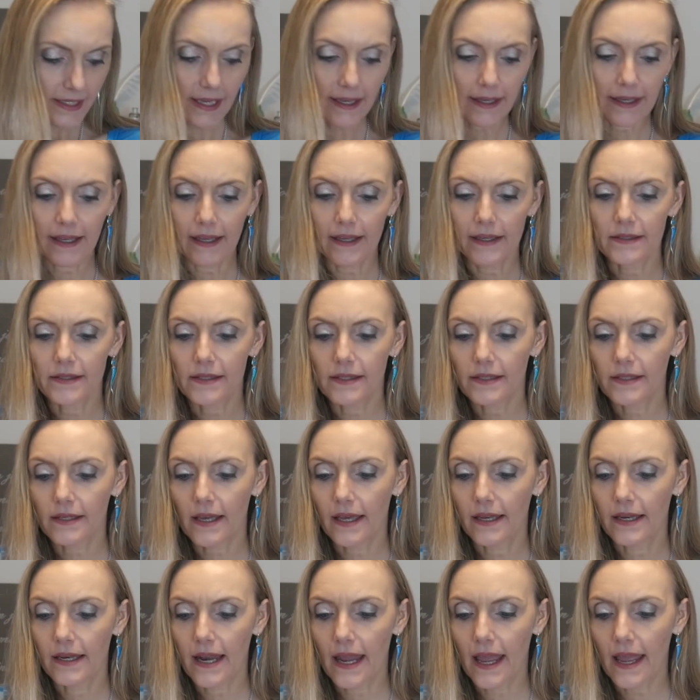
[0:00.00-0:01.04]
against
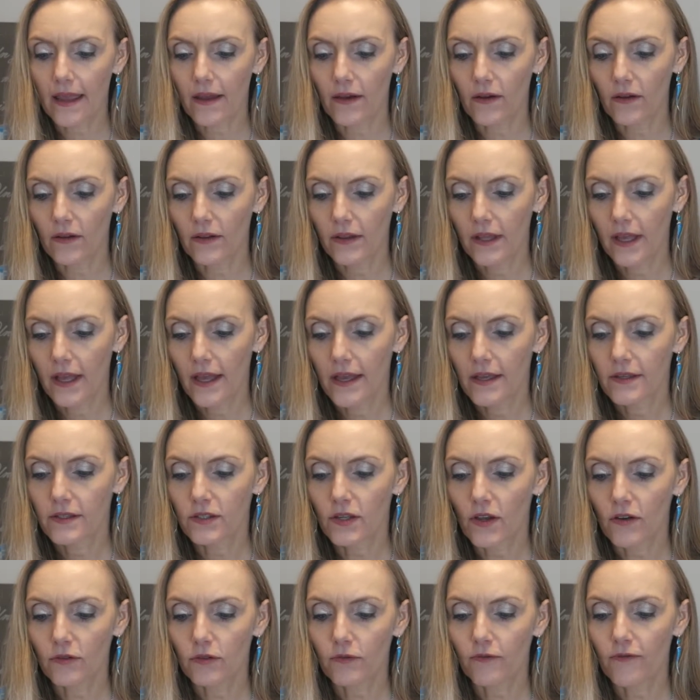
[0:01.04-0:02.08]
a nail.
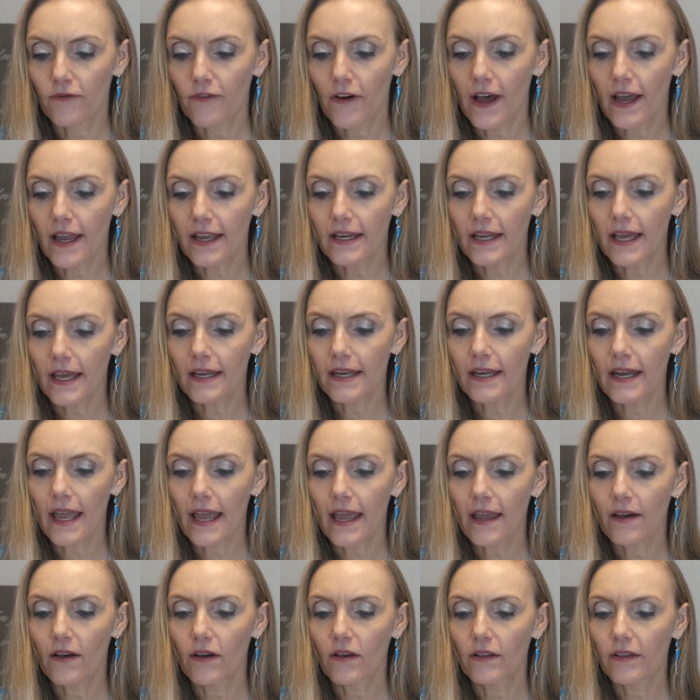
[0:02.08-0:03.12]
So find a
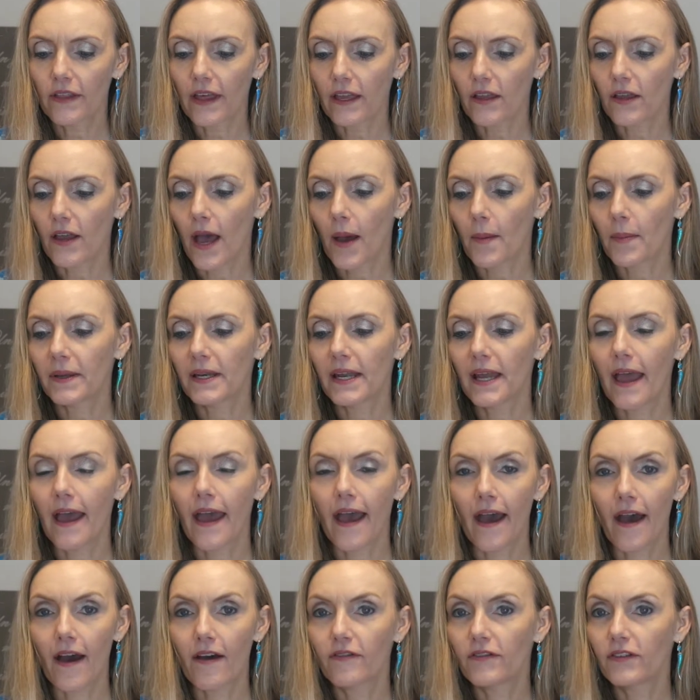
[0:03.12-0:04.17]
nail that you happen to
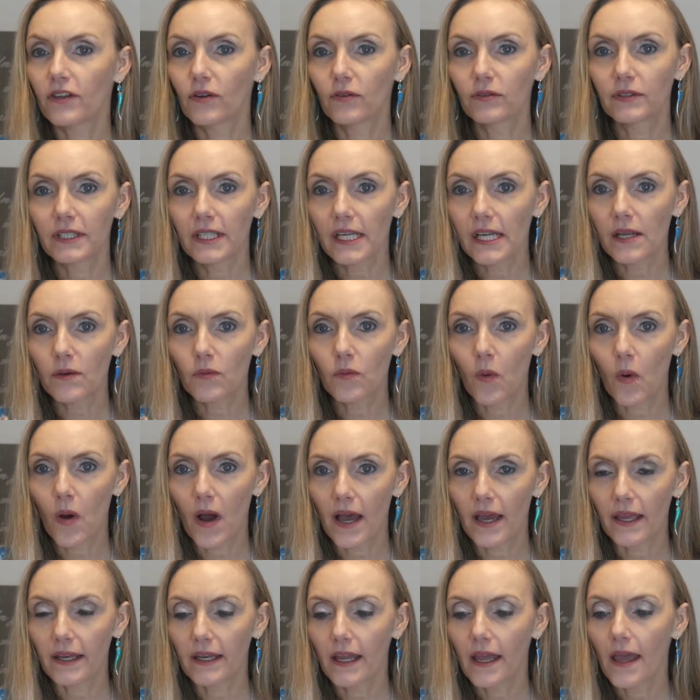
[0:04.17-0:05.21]
have. You only need
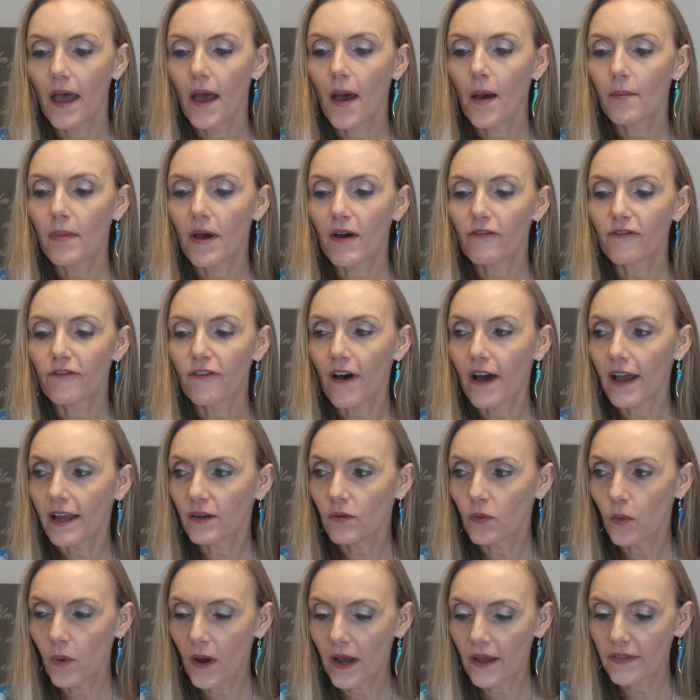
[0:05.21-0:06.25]
one, but
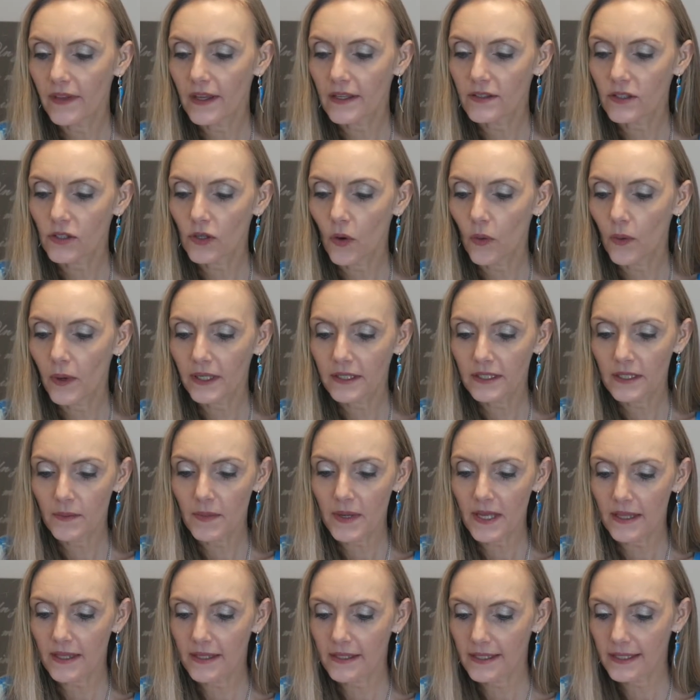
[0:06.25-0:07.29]
find one that's going to
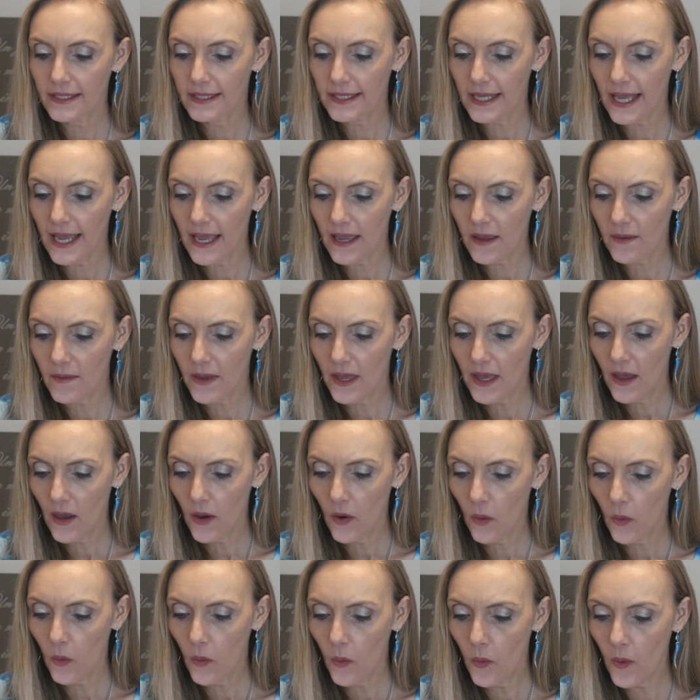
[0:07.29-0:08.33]
be the same
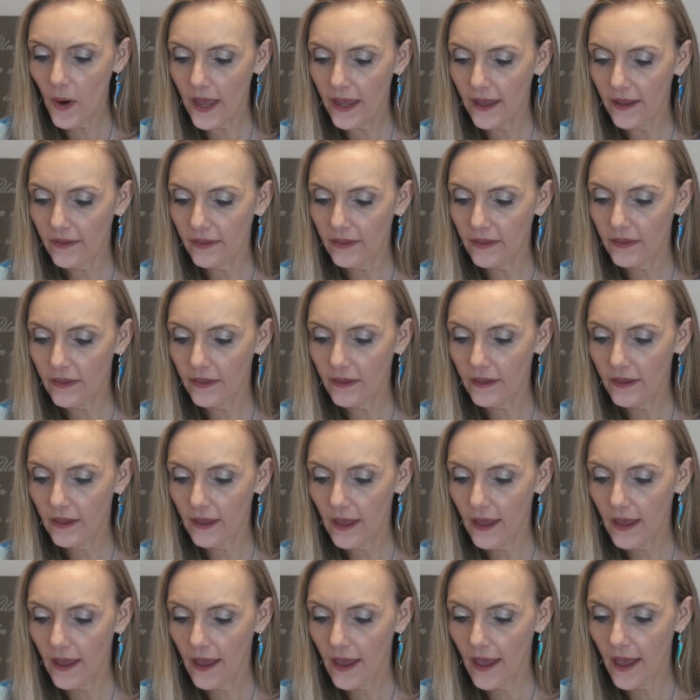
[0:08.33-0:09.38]
width
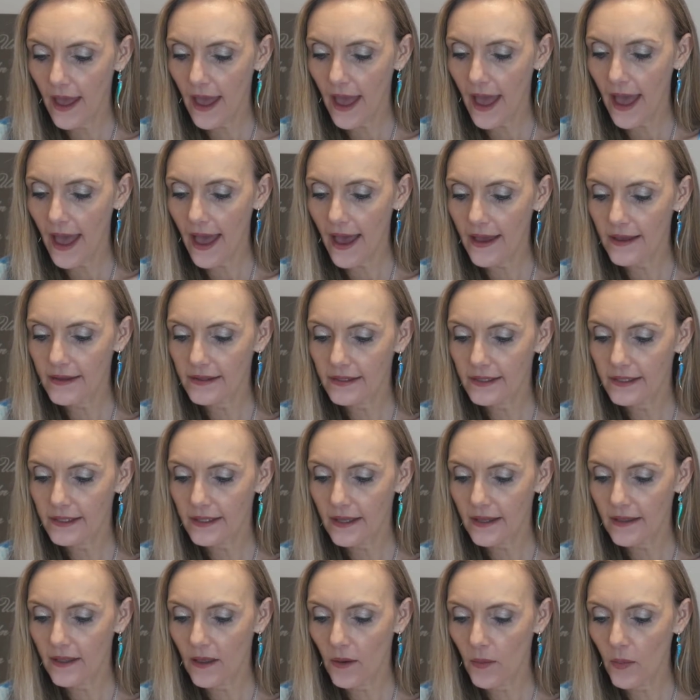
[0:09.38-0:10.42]
as
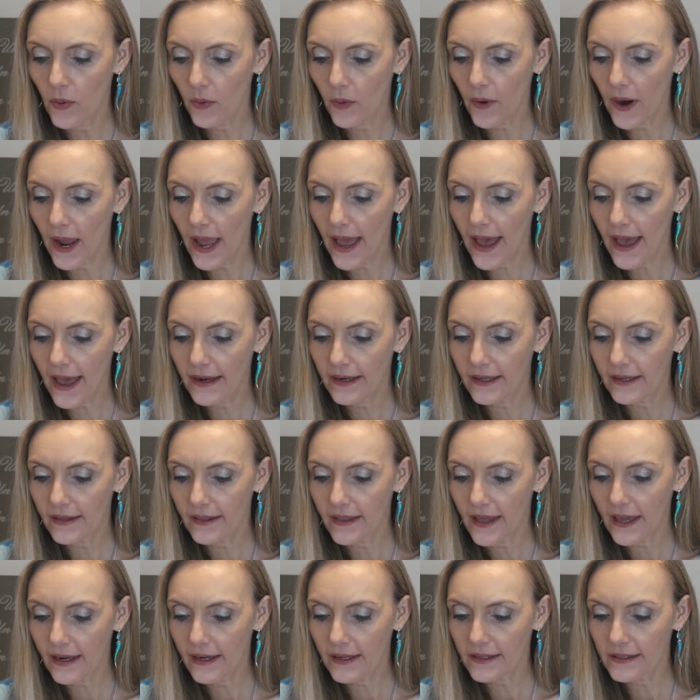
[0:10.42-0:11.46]
the brad
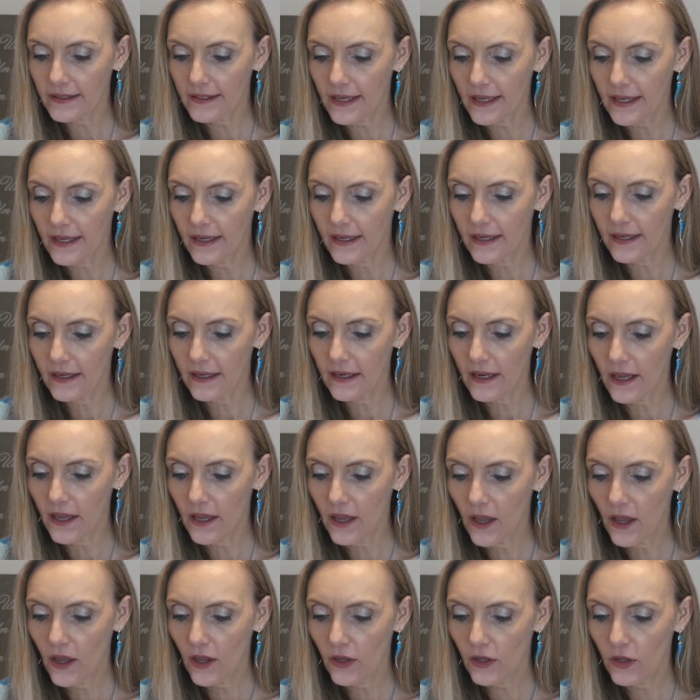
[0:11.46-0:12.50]
that is in
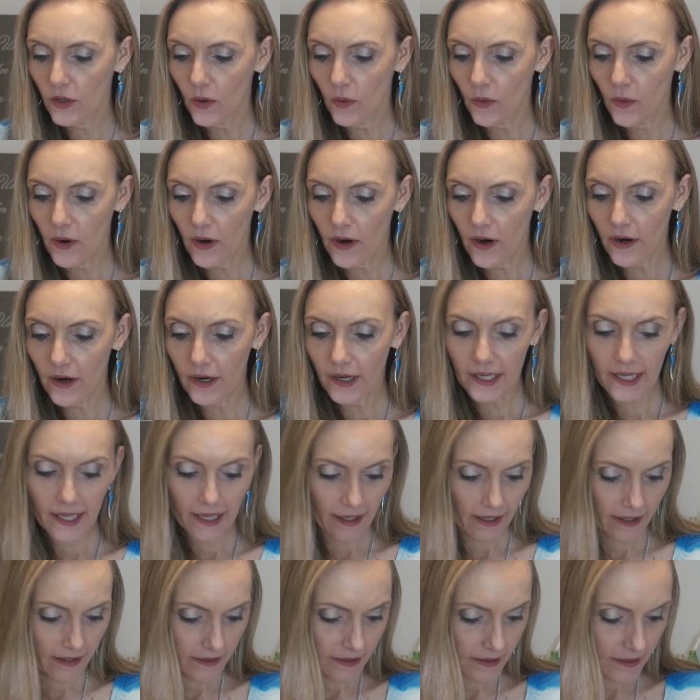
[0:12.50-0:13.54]
your
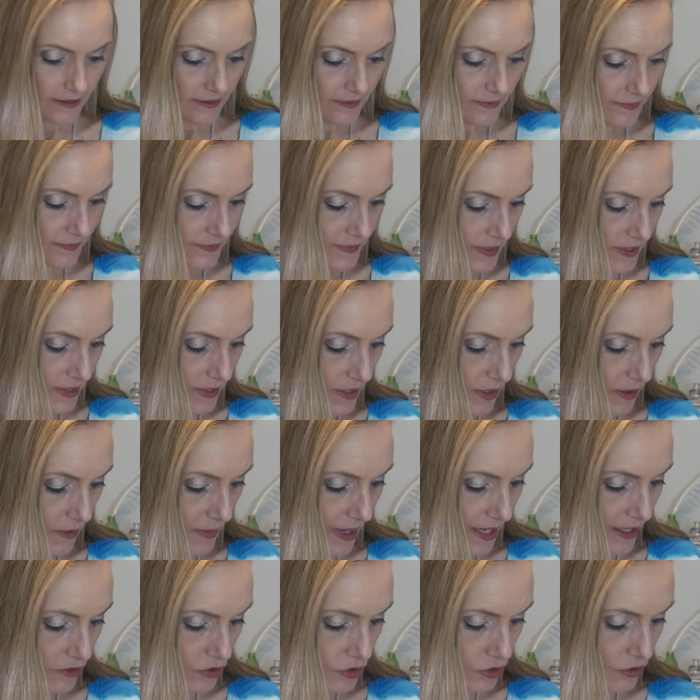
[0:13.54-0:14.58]
kit. So
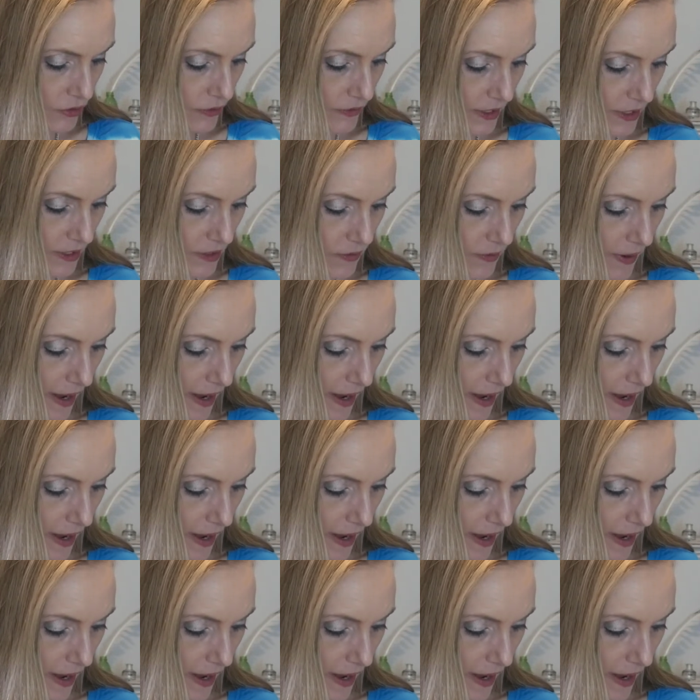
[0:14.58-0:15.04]
make sure that you